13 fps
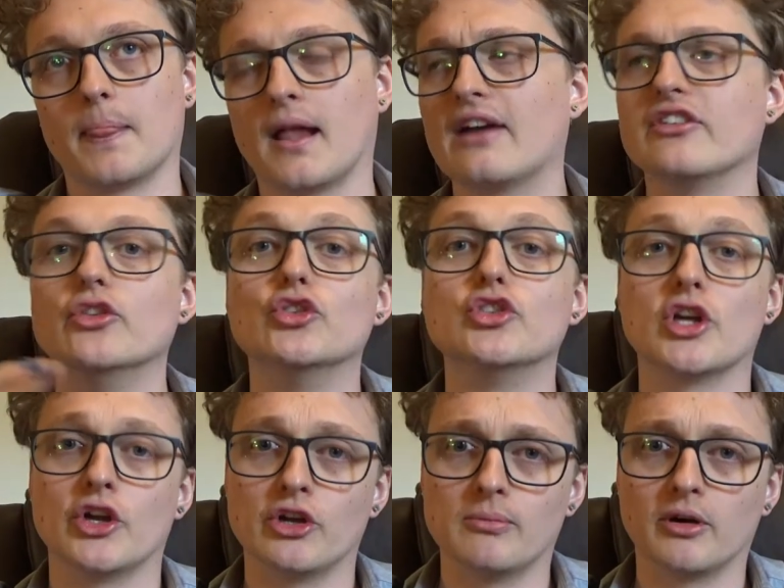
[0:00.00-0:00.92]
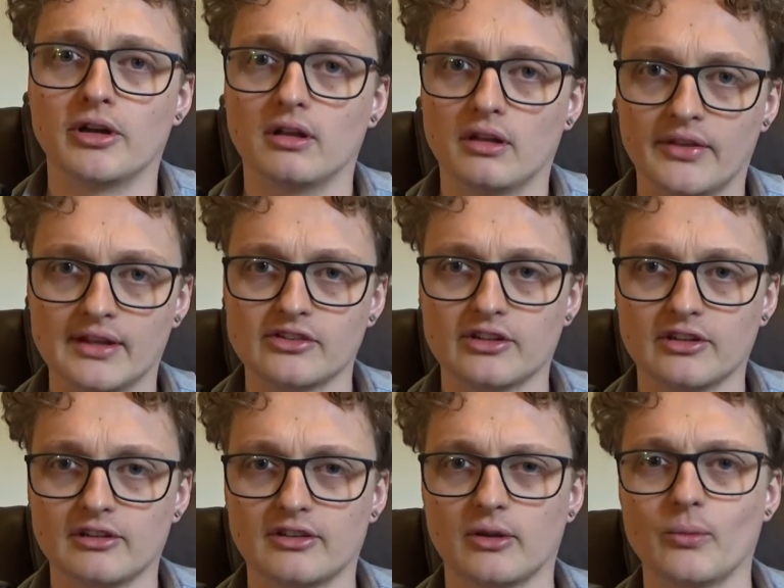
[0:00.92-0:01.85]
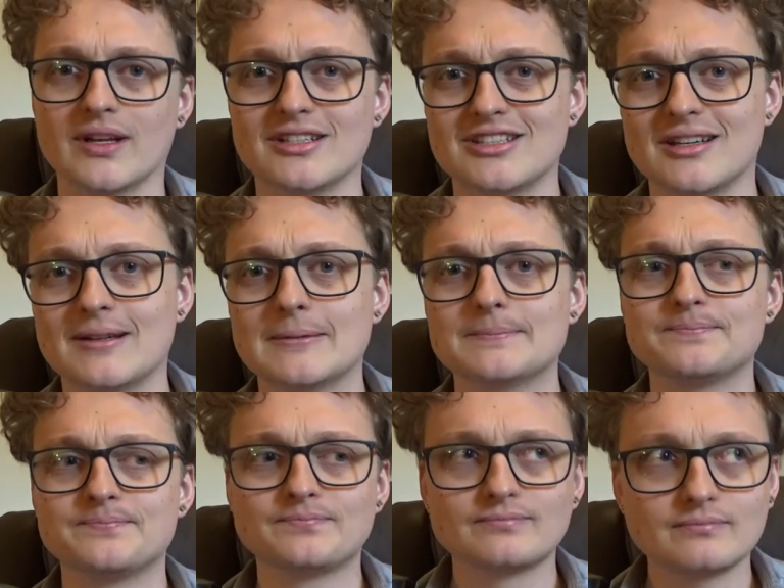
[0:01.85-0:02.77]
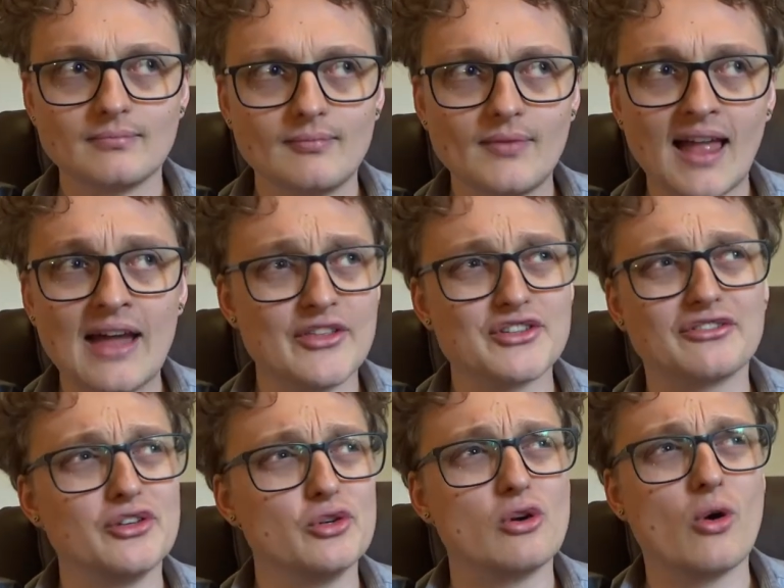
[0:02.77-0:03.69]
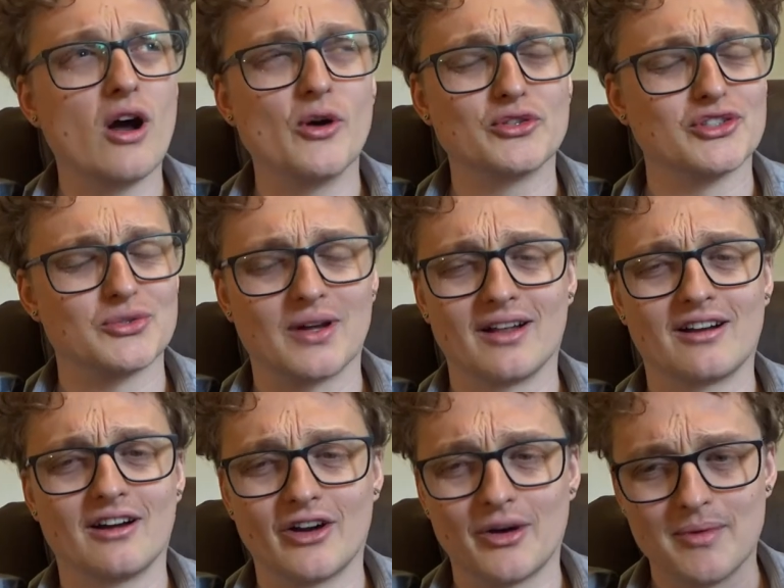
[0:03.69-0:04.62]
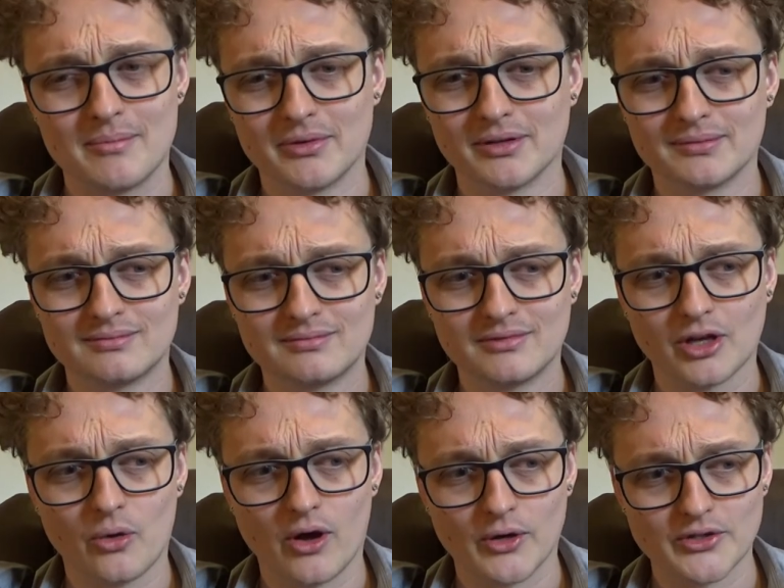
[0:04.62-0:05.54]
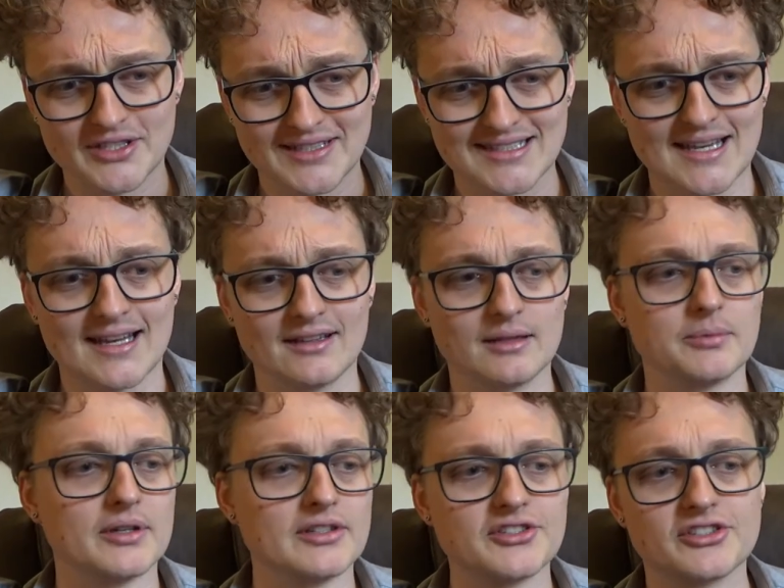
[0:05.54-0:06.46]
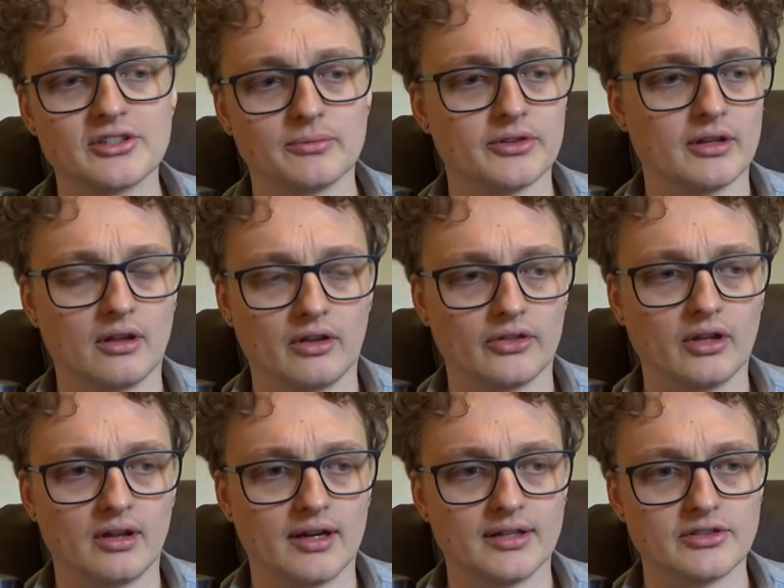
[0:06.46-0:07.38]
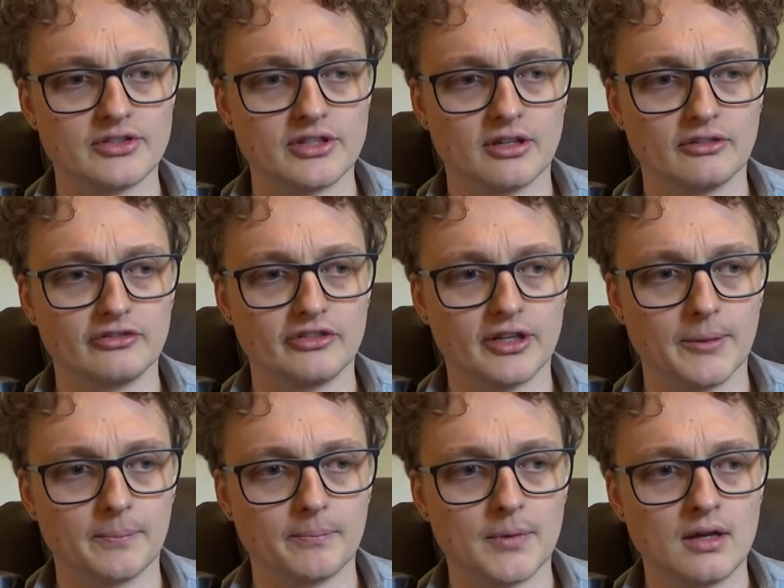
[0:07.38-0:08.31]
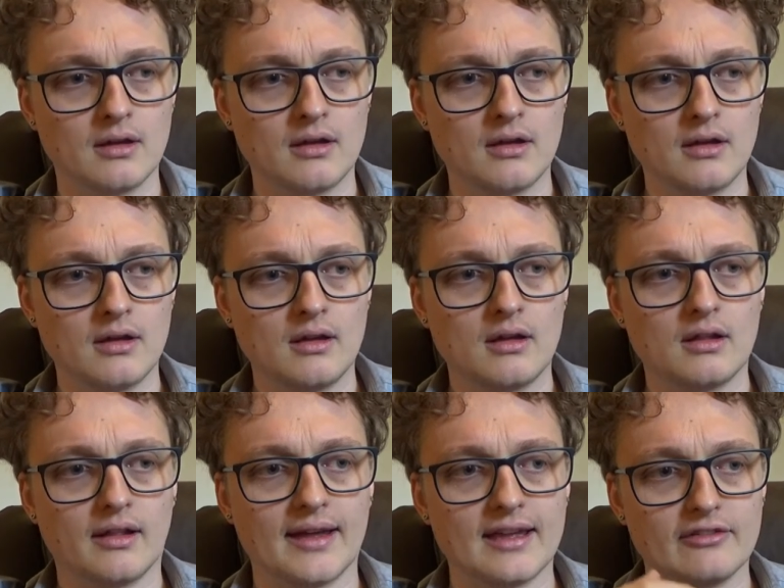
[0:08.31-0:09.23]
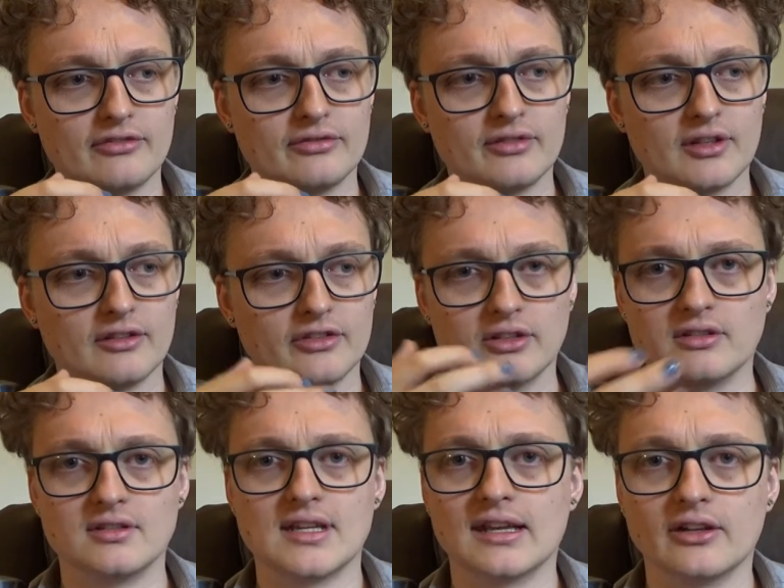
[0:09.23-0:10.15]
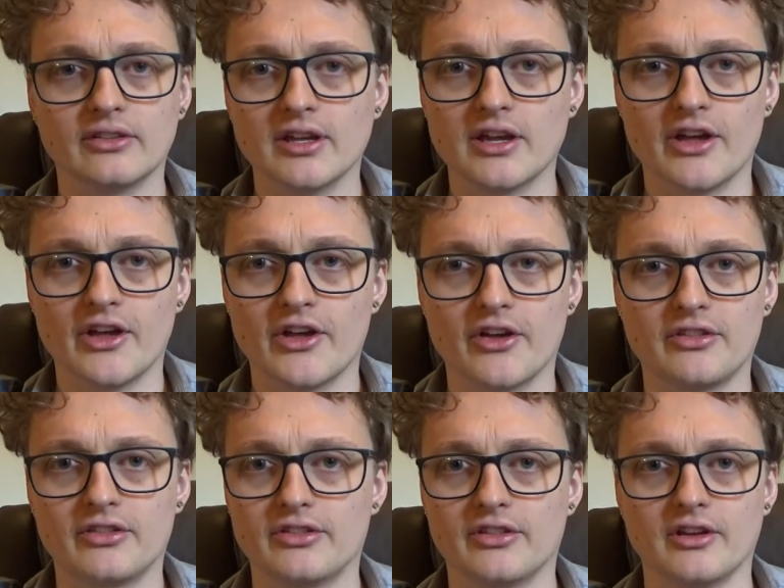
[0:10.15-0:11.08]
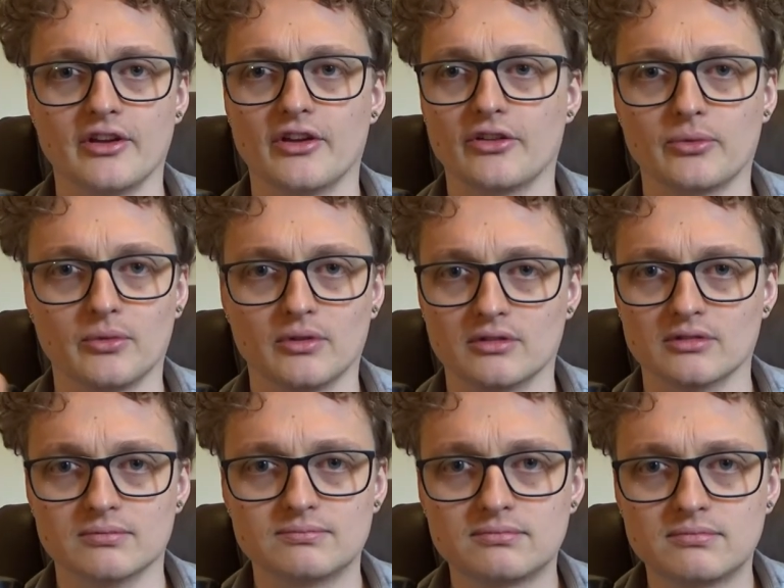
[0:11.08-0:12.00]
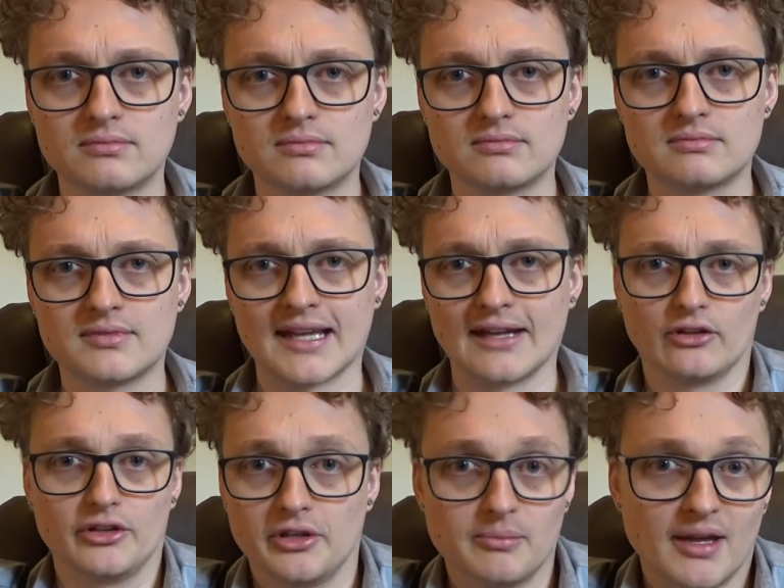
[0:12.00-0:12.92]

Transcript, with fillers: life in turmoil and that sort of thing, which, and there's a few quotes as well, I can't remember the quotes exactly, but it's something along the lines of like if you dig the earth will kill you,